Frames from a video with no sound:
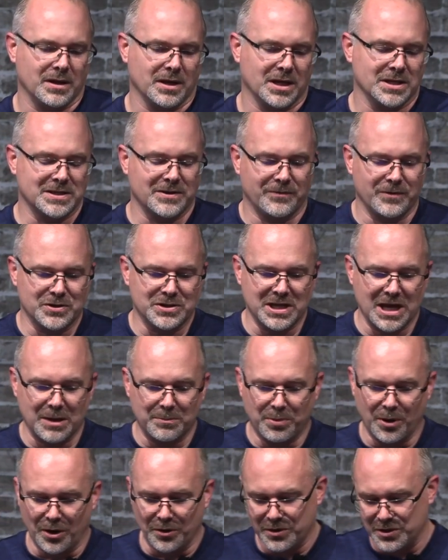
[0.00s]
Because if you're
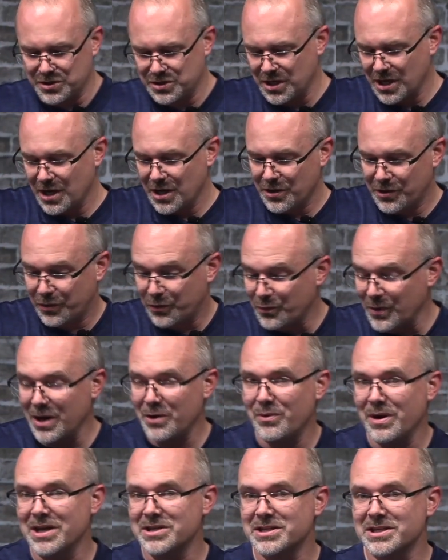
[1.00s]
saying, Paul, there's three
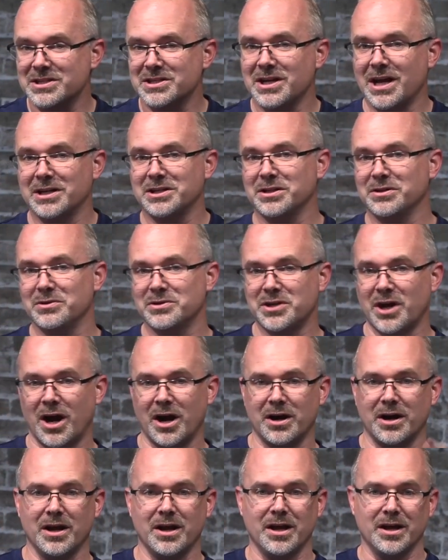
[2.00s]
reasons not to lose
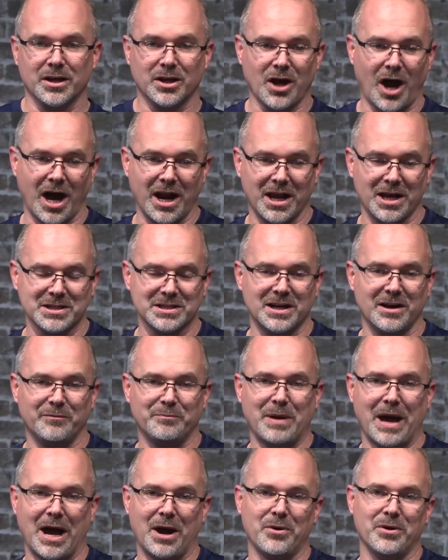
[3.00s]
heart. God has
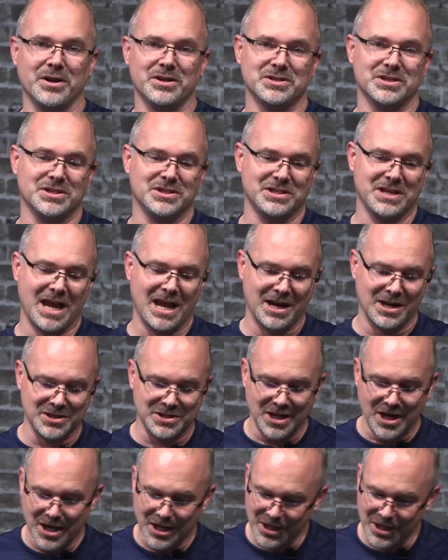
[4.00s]
enough power to sustain us.